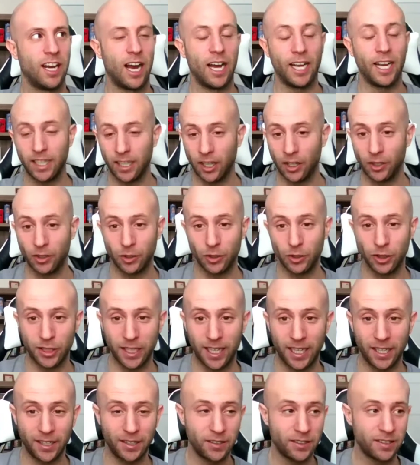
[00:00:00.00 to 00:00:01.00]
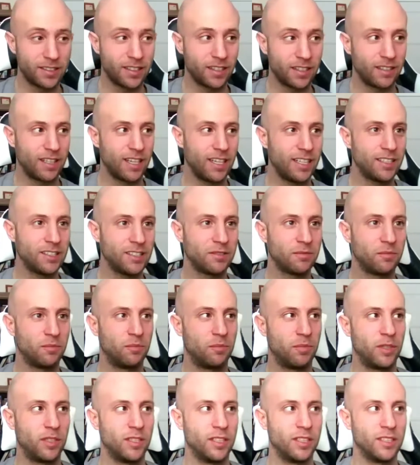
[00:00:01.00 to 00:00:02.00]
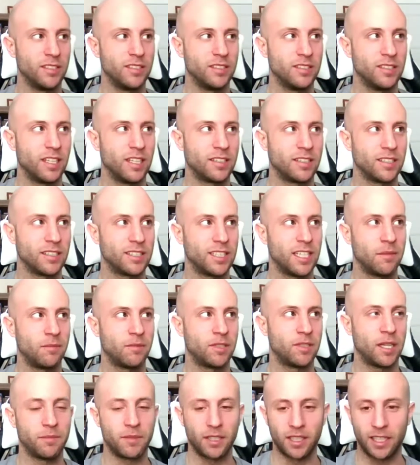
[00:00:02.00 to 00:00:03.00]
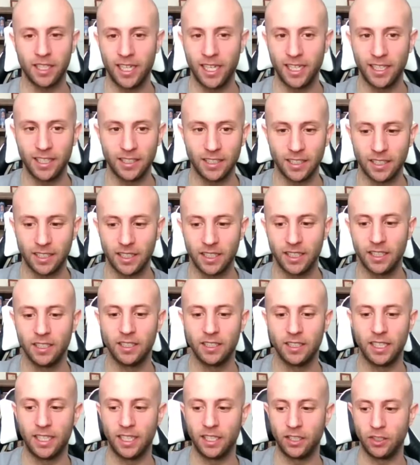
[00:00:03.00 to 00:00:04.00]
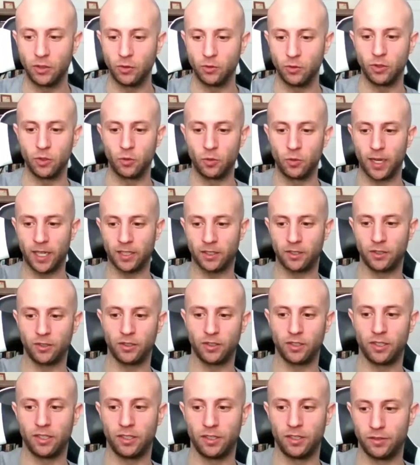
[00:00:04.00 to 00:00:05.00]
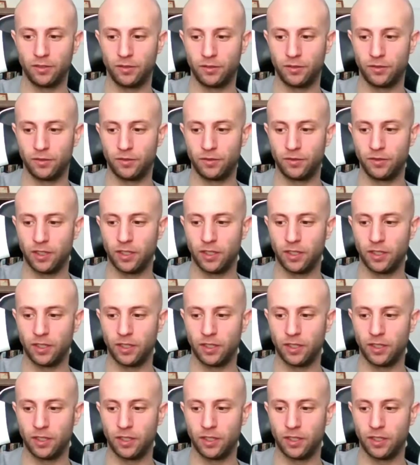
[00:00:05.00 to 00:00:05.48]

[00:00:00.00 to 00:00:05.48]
I understand that, but at the same time, the Canadiens needed a new director of